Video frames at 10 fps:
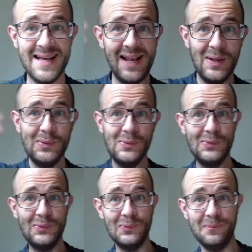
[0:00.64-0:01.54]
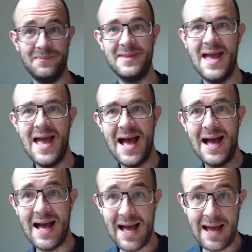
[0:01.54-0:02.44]
Hello,
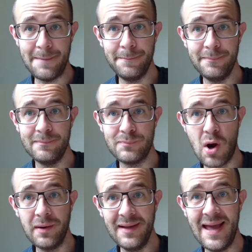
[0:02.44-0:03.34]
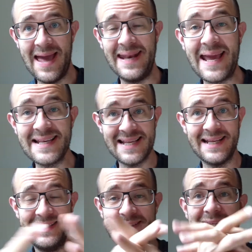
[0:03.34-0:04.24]
I'm Bron, an
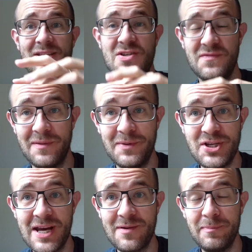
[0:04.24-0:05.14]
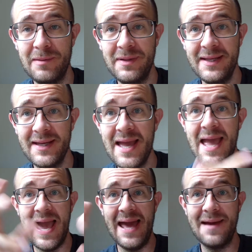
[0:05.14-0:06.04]
excited teacher from the Czech Republic,
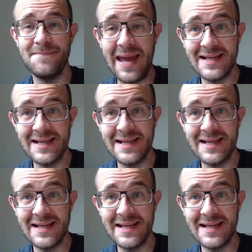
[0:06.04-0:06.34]
and I'm